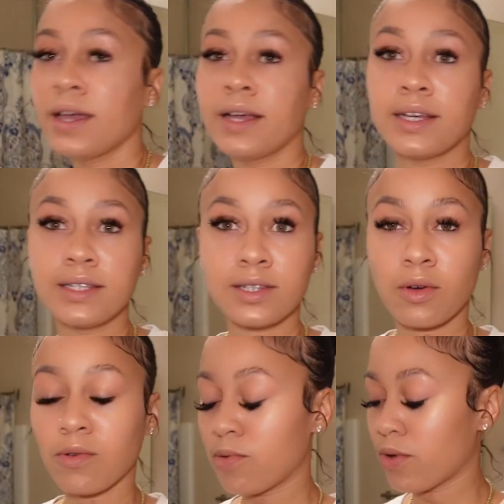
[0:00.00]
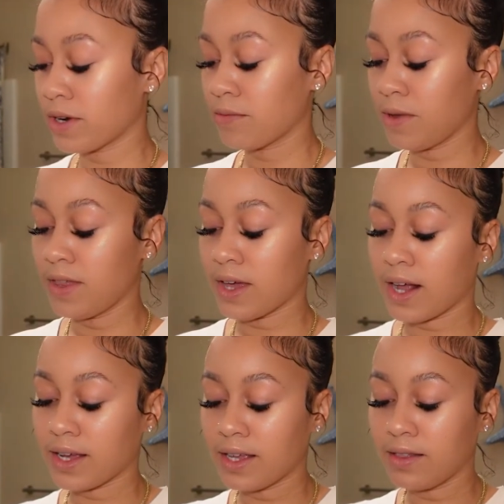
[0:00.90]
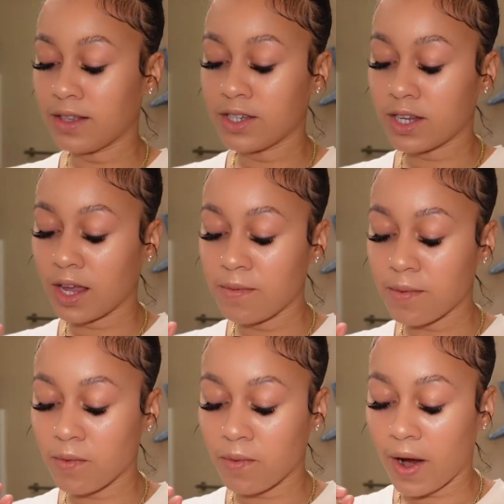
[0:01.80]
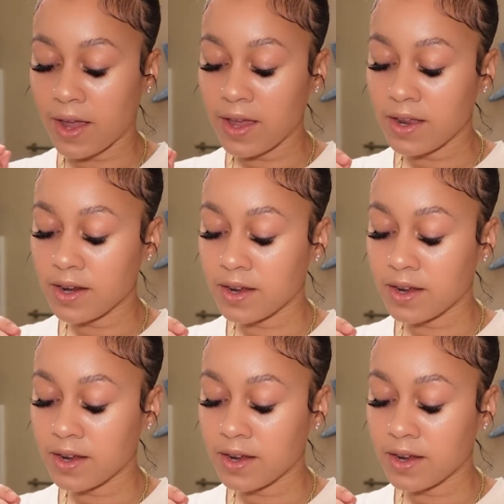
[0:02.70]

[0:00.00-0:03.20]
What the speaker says: it's so important to me that I get the shape right.